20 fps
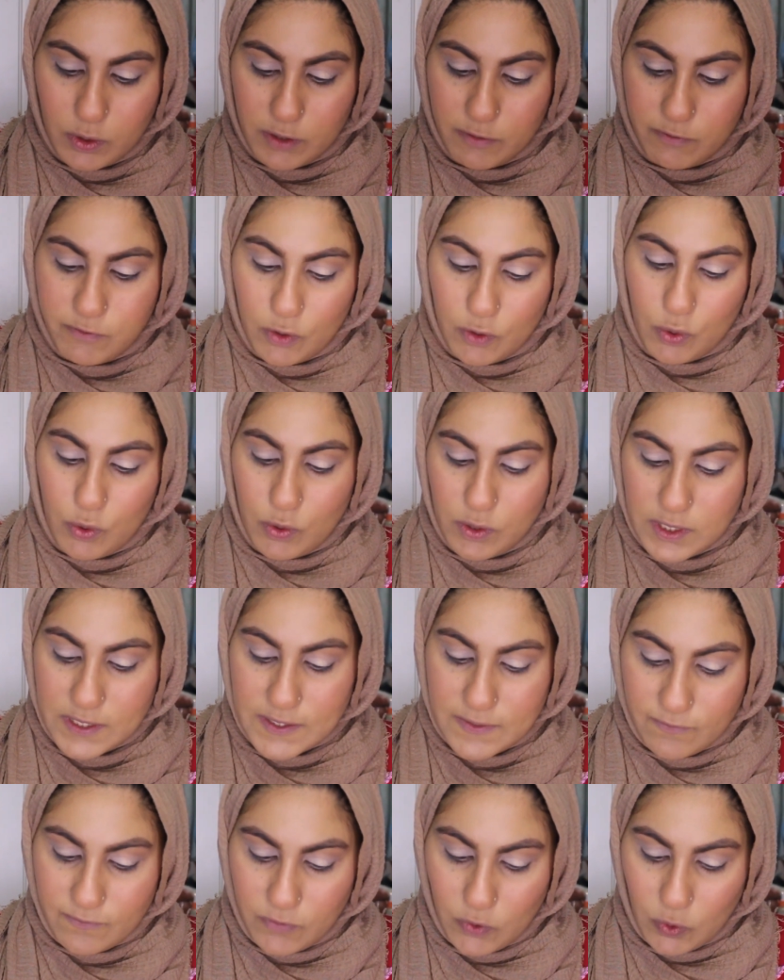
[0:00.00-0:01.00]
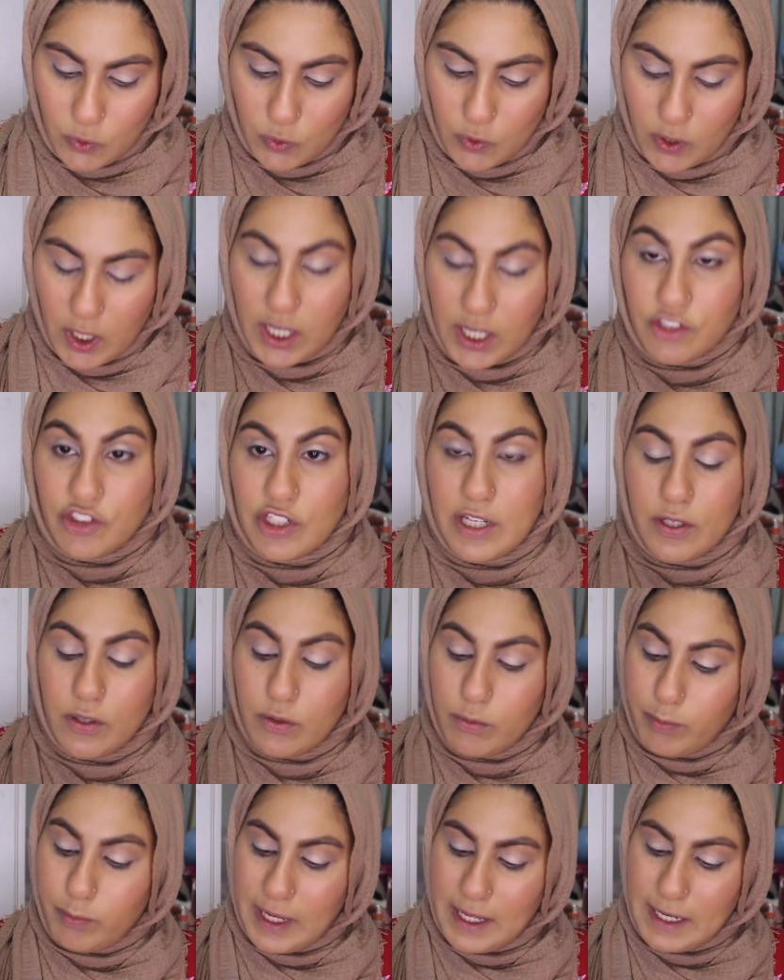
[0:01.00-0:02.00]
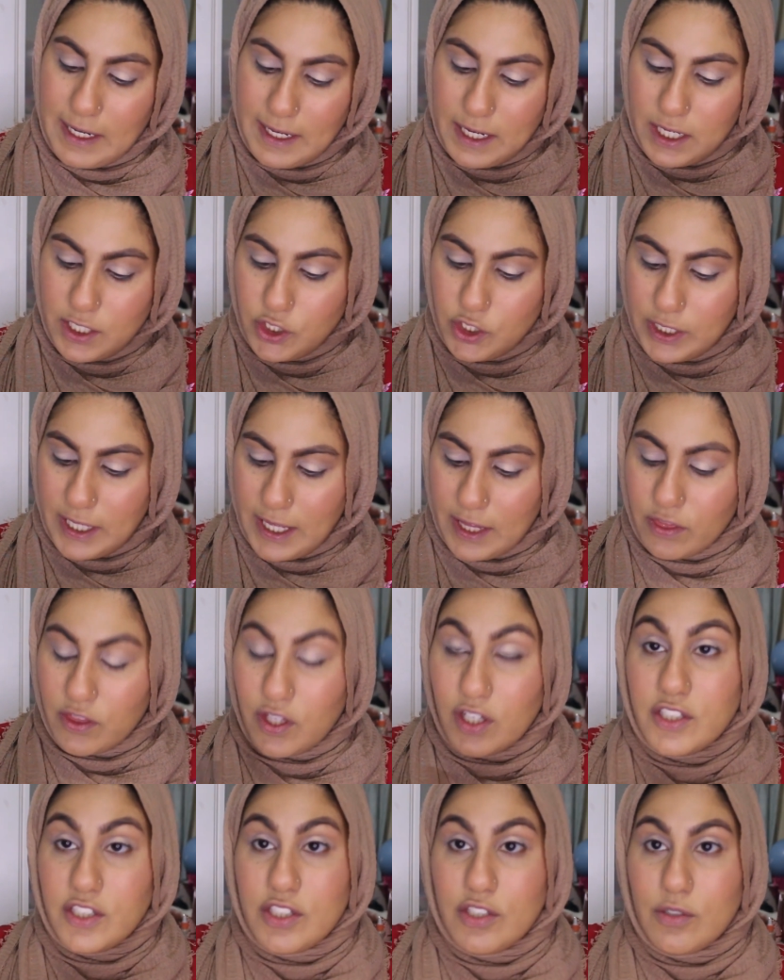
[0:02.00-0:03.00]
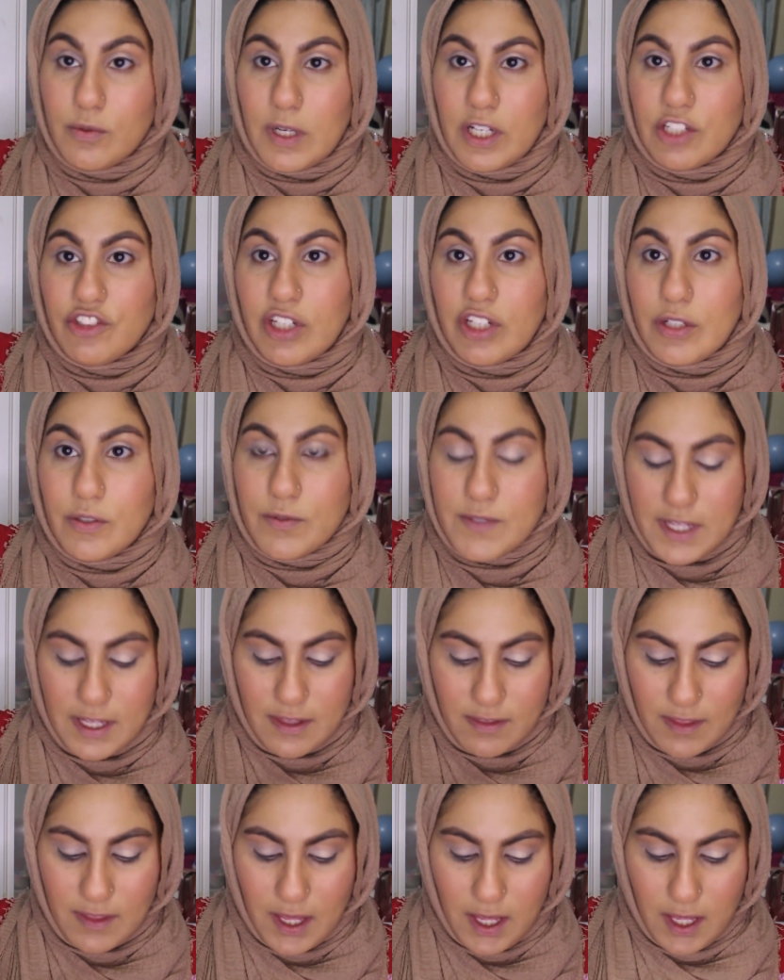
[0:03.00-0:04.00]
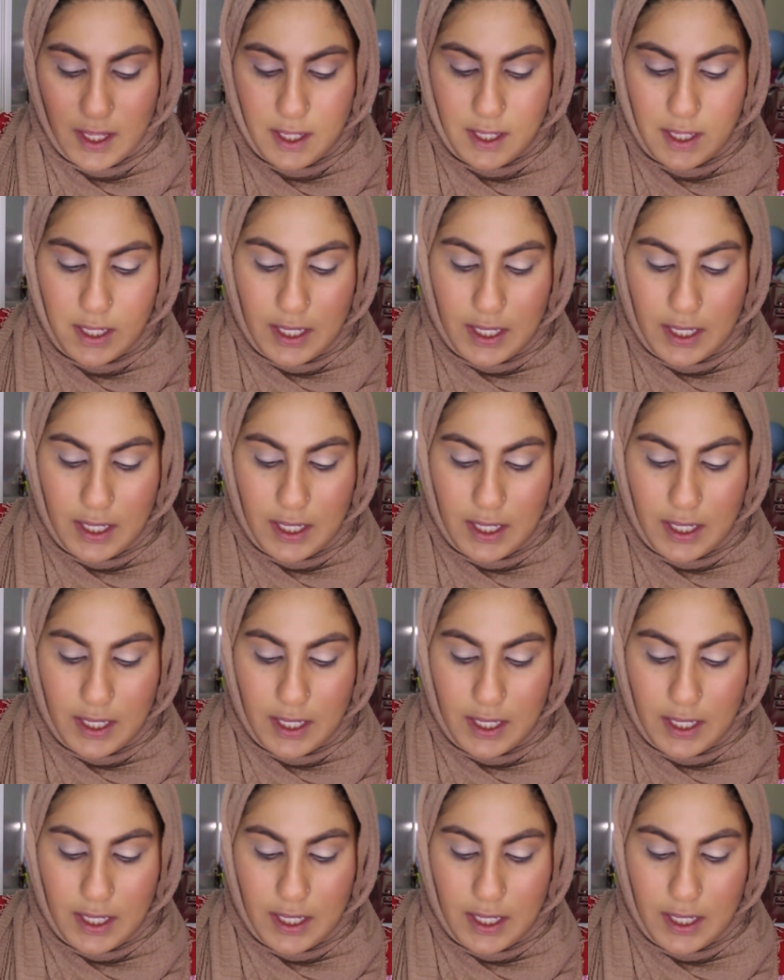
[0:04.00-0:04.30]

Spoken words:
the Flawless 4 eyeshadow palette, and you get 32 eyeshadows in there.